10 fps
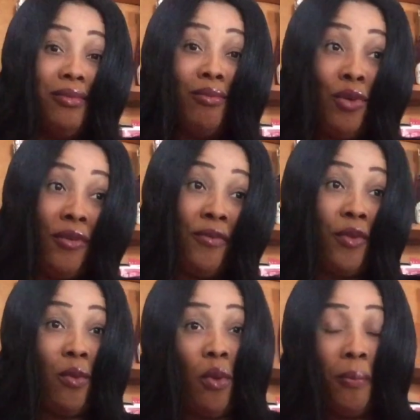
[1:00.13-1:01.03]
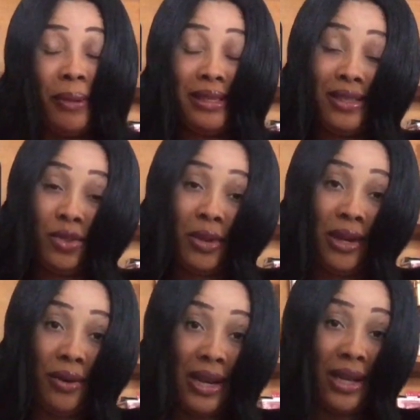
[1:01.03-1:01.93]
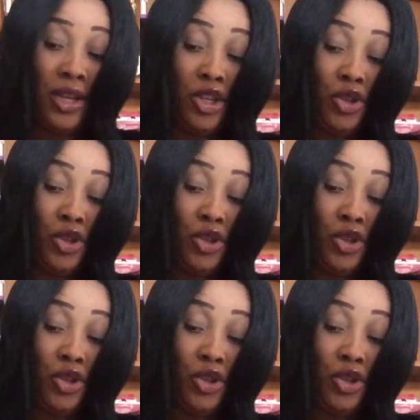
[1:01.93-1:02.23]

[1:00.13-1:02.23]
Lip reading: moving from one person to another.